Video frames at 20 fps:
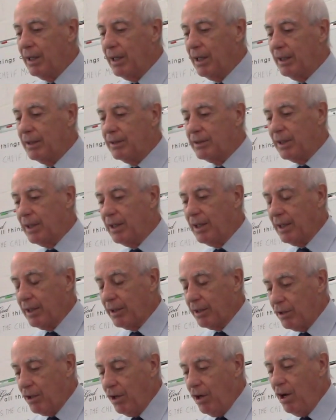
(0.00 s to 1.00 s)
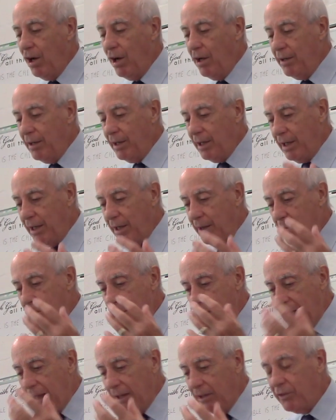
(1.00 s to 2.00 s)
It's a God in a
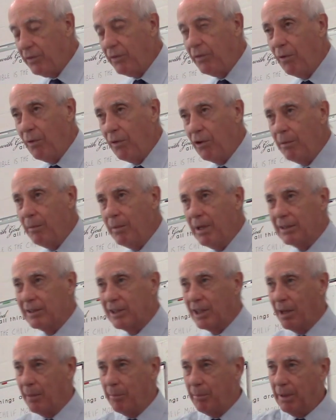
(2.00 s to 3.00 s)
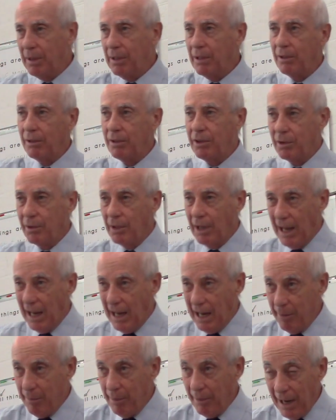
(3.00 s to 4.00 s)
man's form as he appeared to
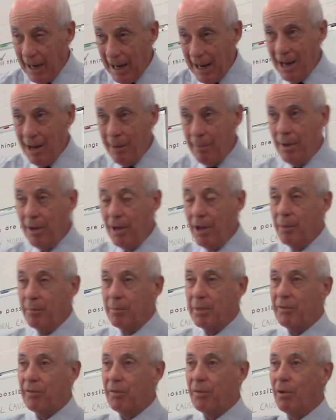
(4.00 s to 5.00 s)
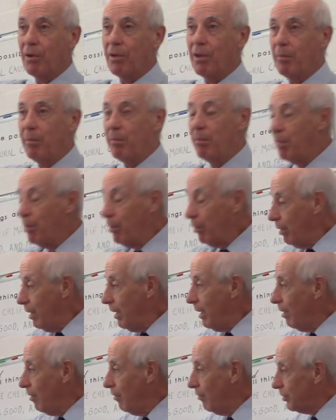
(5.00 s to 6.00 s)
Abraham before the
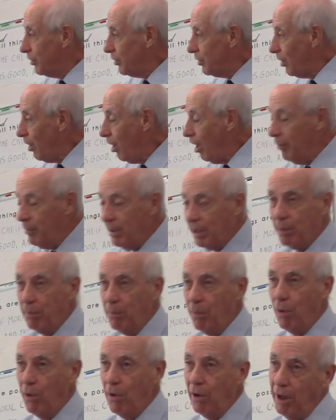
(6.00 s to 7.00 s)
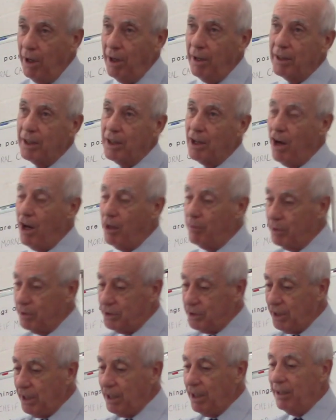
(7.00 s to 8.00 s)
burning of Sodom and Gomorrah. God
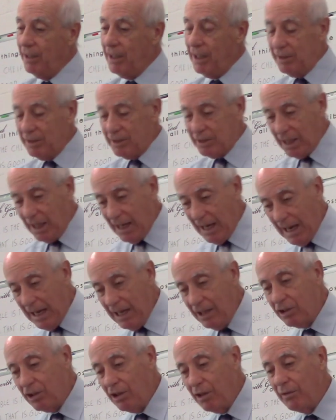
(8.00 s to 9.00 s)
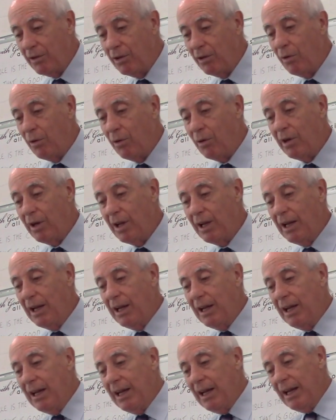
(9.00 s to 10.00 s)
was there. He's the angel of the Lord.
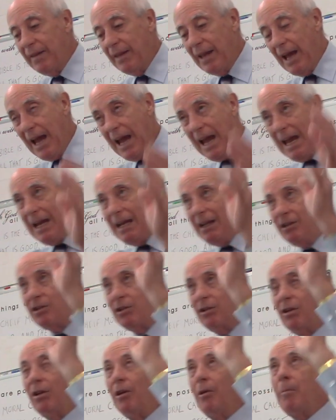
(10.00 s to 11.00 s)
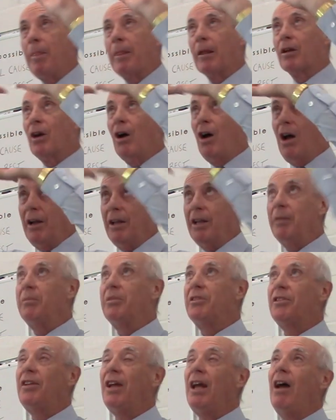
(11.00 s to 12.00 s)
The angel, God
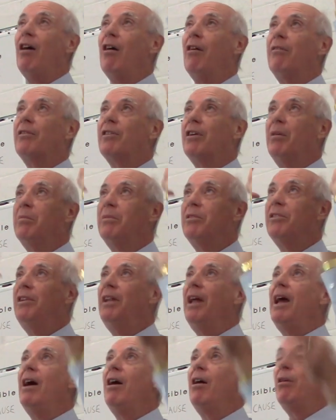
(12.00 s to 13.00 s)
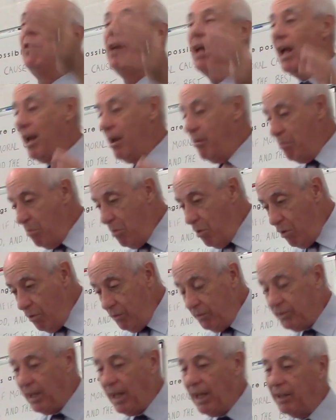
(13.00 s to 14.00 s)
himself, comes down and
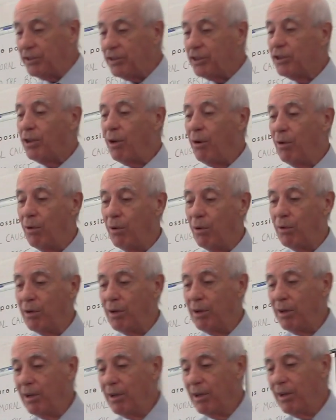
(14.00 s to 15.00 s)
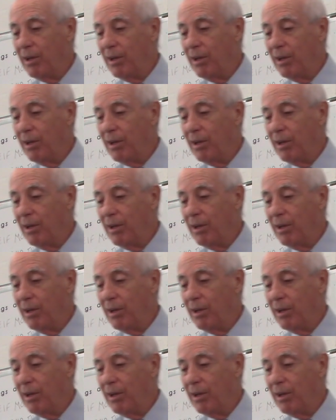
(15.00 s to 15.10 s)
moves that stone,